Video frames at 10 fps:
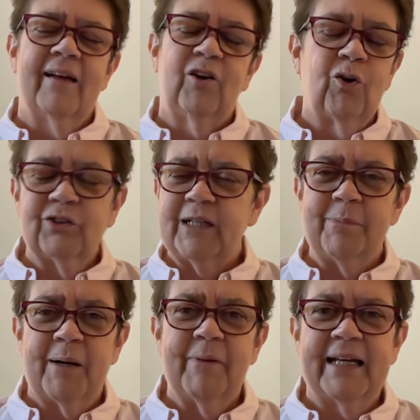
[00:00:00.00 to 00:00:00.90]
curled
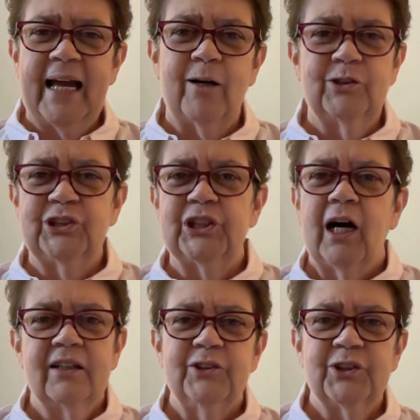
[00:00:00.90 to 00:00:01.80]
up on my couch
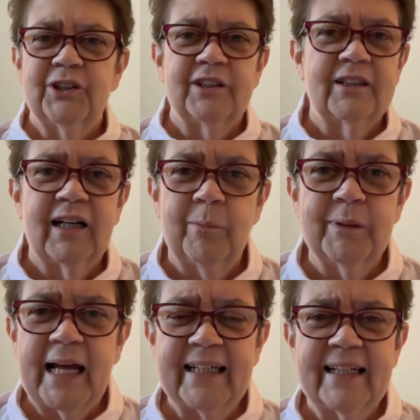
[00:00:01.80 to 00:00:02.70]
under a
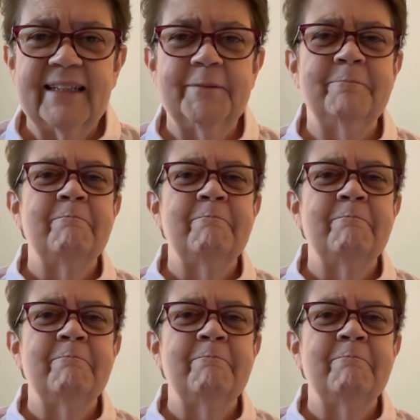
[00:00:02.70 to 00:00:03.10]
blanket,